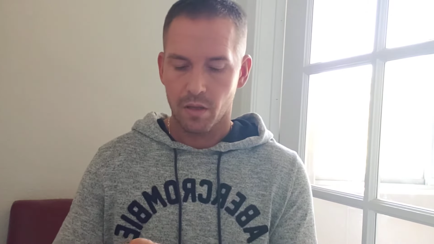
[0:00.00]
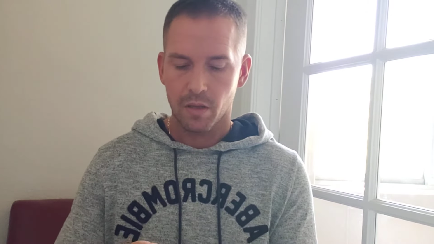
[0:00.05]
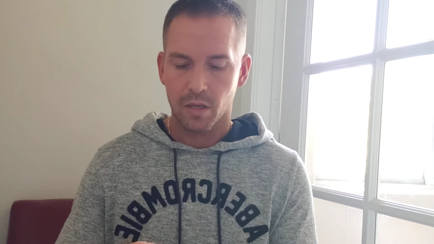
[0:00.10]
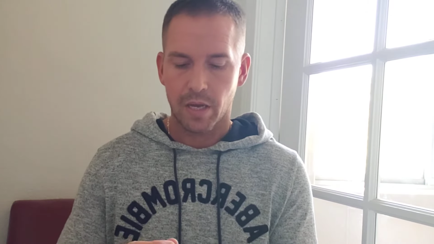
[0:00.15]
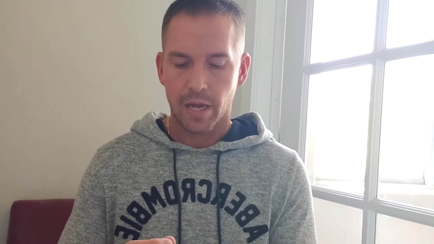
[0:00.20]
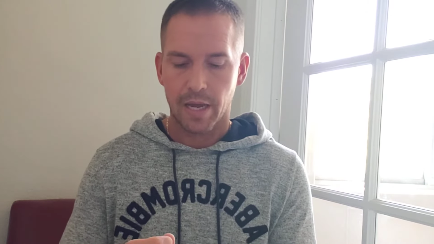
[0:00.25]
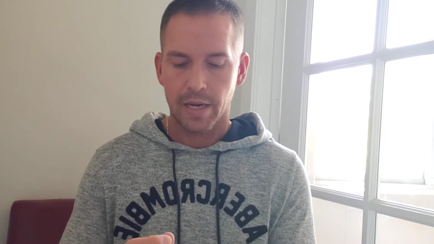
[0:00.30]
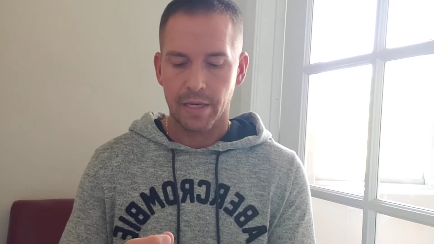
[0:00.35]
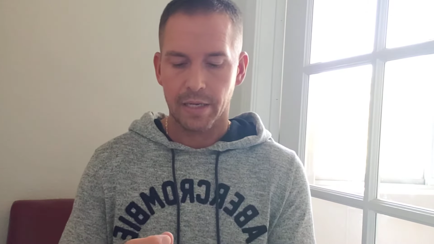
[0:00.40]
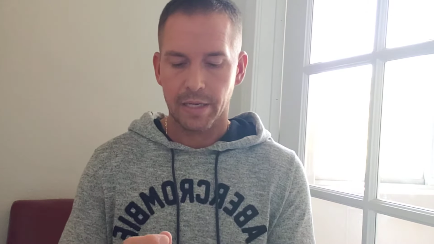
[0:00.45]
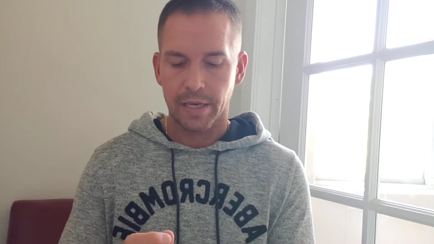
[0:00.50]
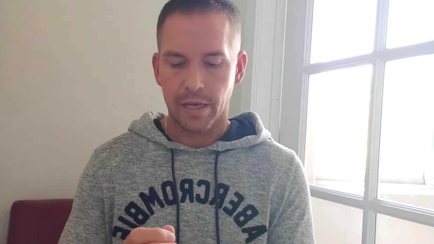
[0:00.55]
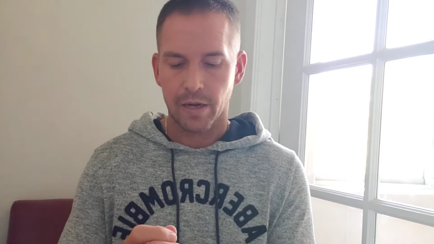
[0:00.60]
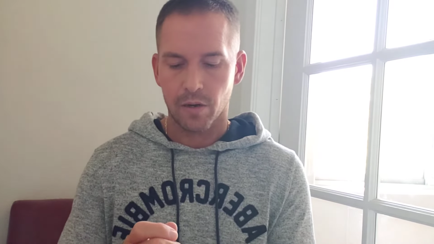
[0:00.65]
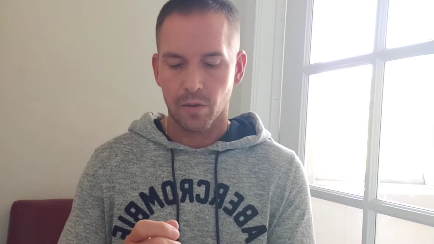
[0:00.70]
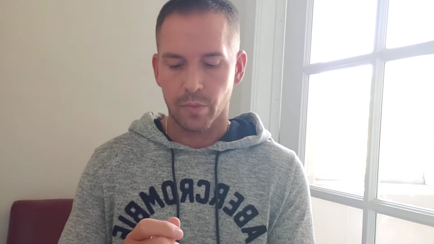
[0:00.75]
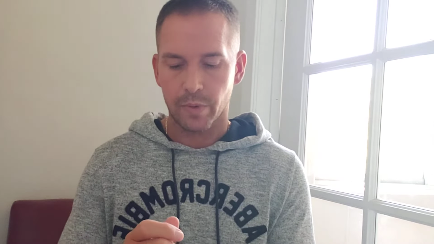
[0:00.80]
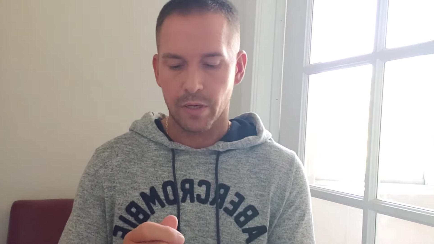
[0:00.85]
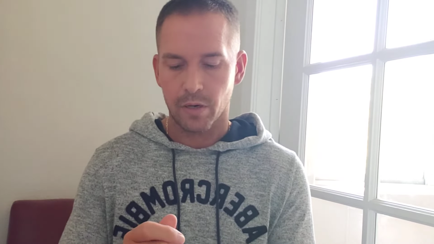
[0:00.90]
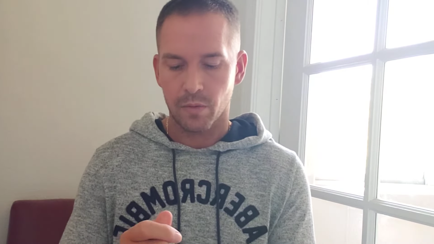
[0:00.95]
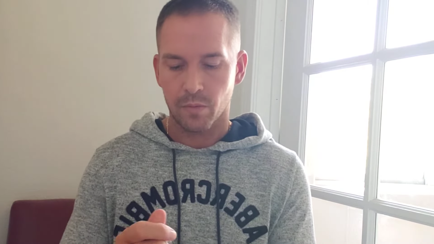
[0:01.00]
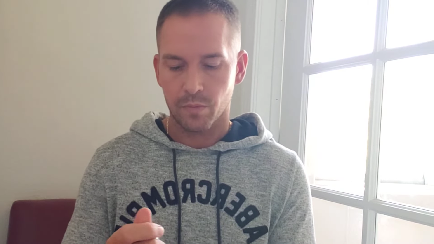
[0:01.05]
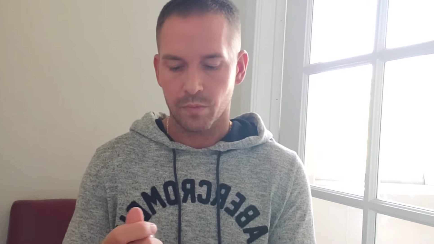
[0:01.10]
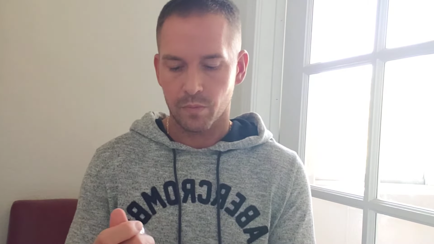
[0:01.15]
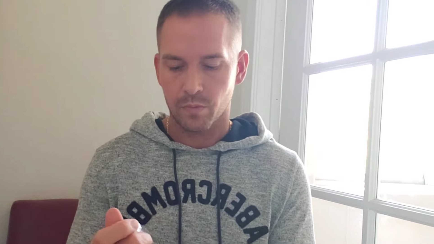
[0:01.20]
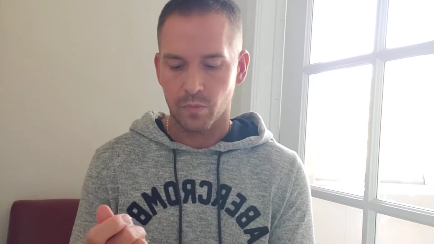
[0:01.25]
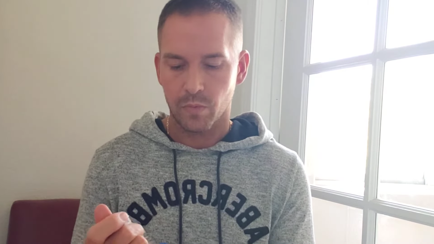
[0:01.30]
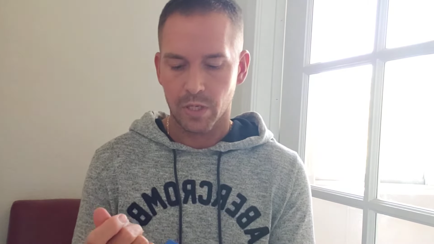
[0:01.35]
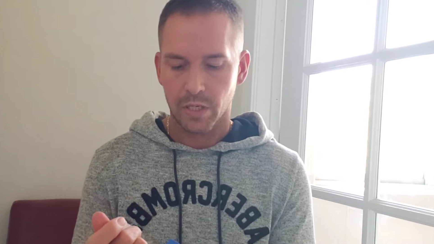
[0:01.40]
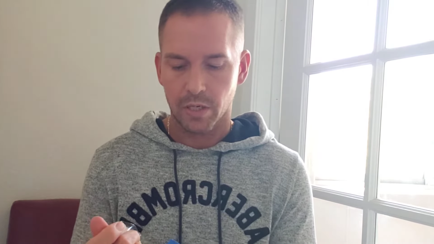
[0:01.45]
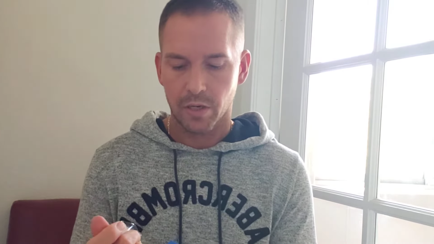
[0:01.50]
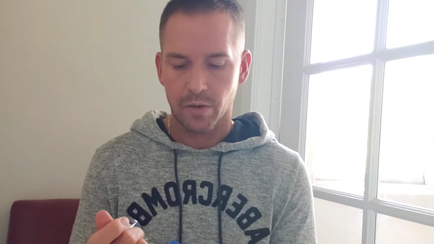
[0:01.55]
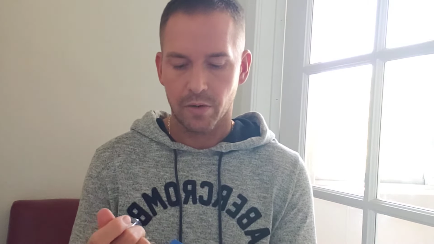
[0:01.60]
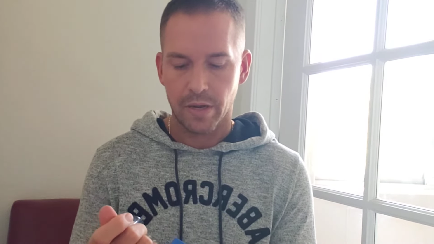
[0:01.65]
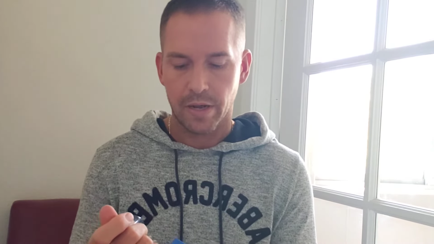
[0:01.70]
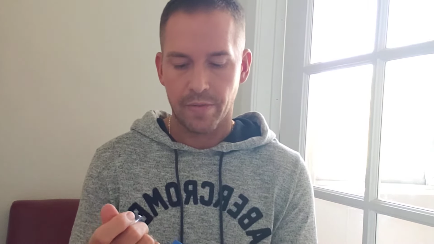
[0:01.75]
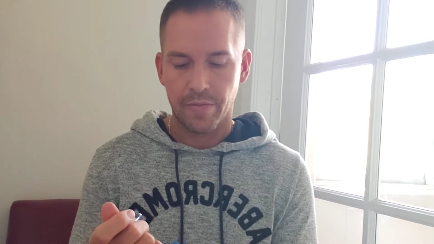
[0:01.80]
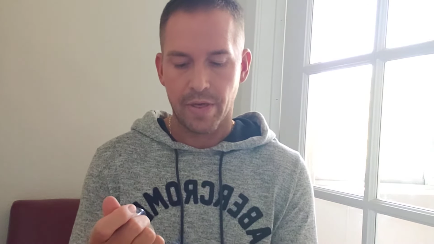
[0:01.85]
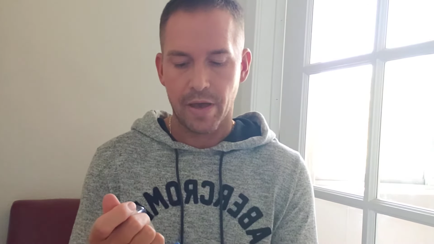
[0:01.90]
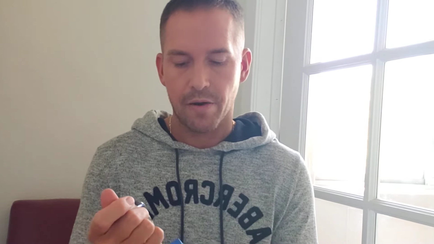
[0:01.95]
kind of ghetto. We don't want to go
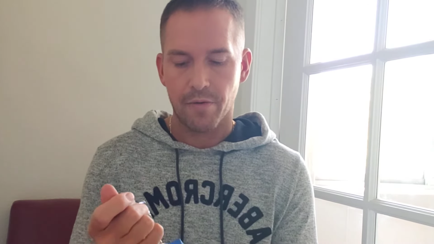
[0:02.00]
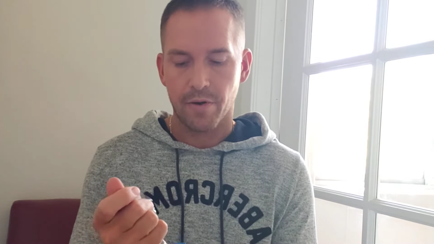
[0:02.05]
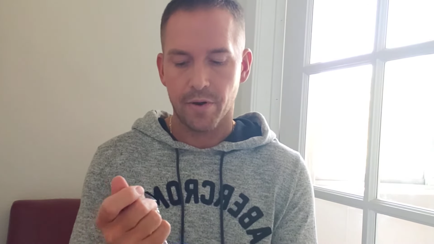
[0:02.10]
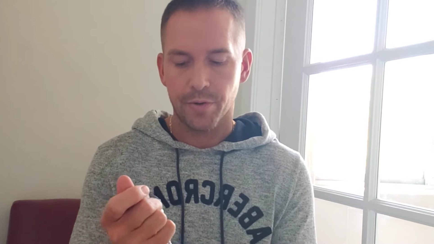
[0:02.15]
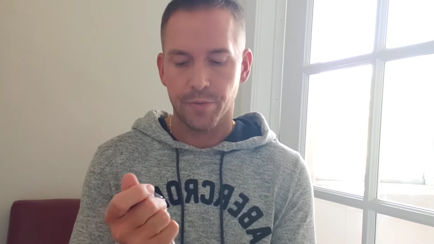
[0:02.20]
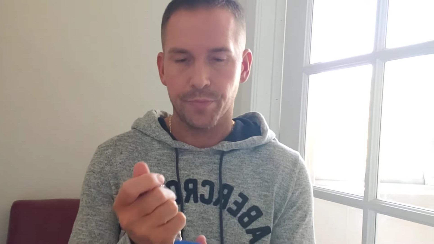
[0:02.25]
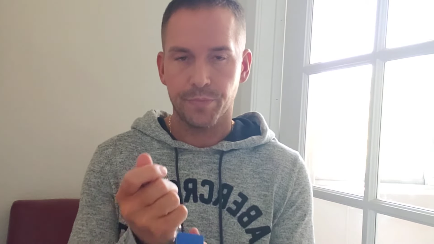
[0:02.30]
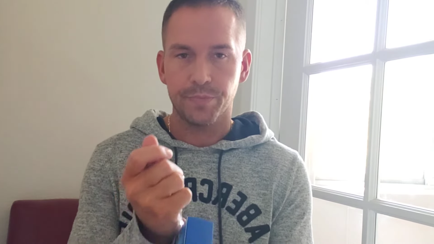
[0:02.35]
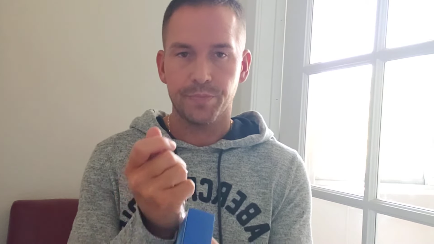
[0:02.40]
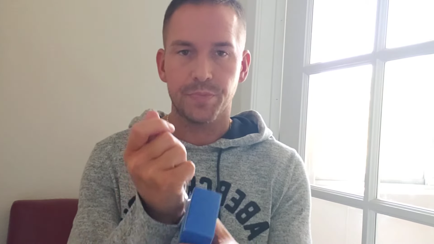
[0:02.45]
down that road.